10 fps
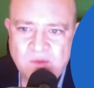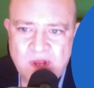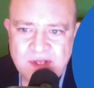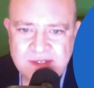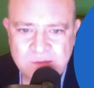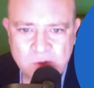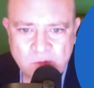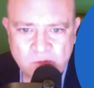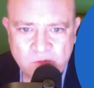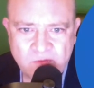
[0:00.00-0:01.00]
the right to
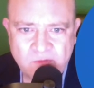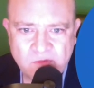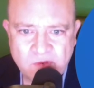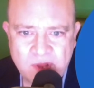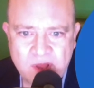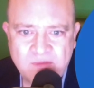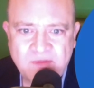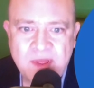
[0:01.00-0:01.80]
a roof over their health,